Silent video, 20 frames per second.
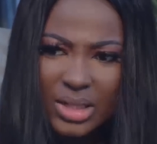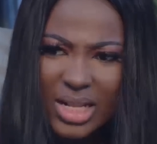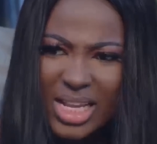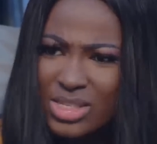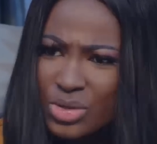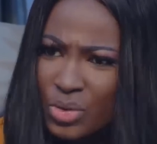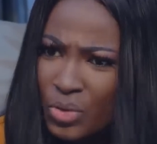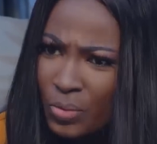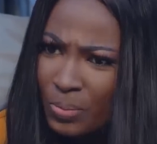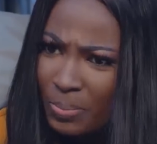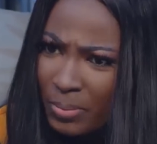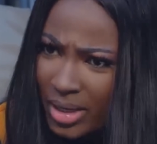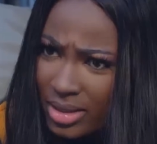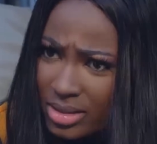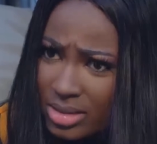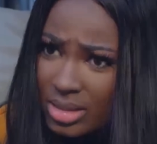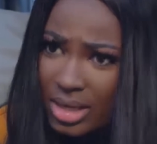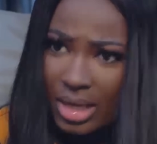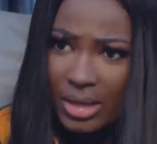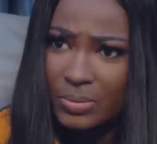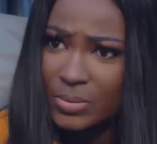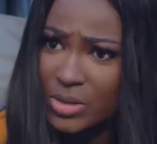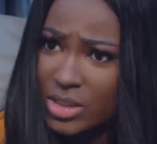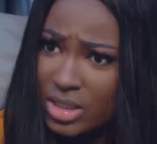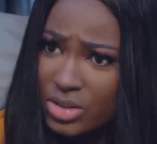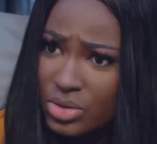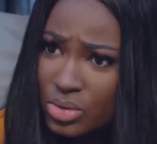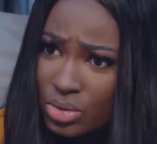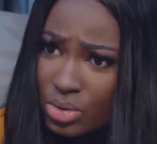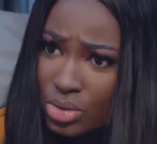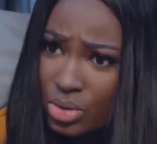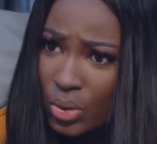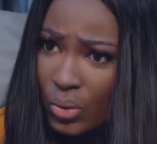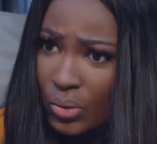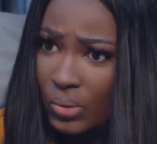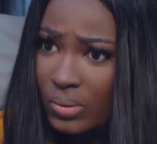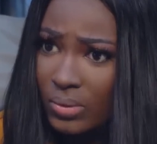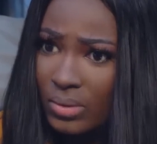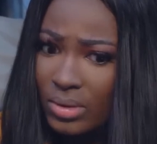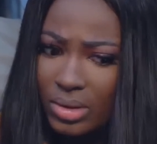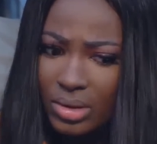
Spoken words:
Let's go meet Gentle Soul. Do